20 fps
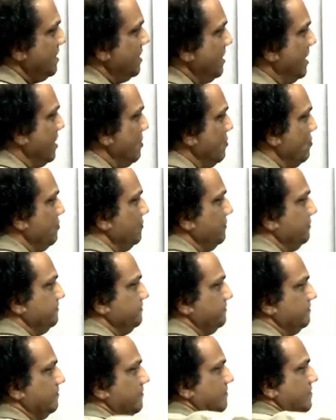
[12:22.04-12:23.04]
Now,
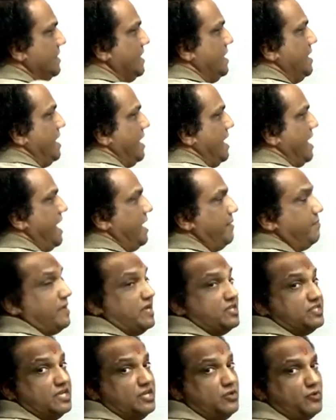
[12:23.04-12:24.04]
at
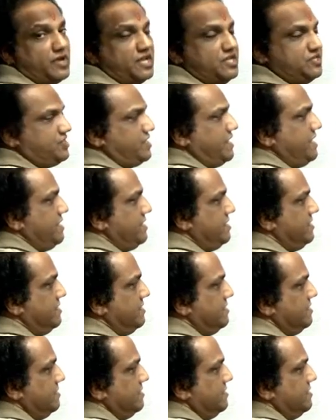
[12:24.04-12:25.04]
present you can see
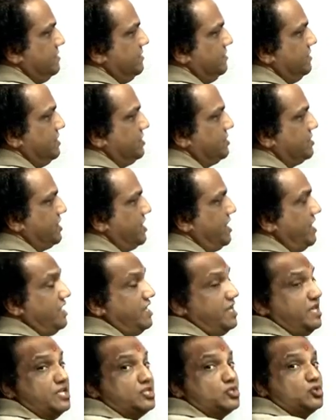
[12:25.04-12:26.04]
this key
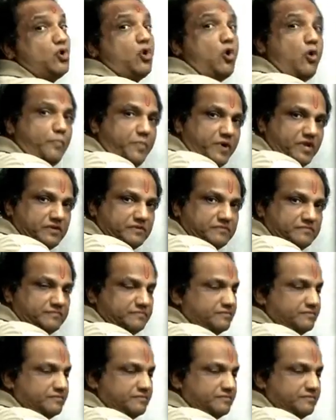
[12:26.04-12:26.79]
is open.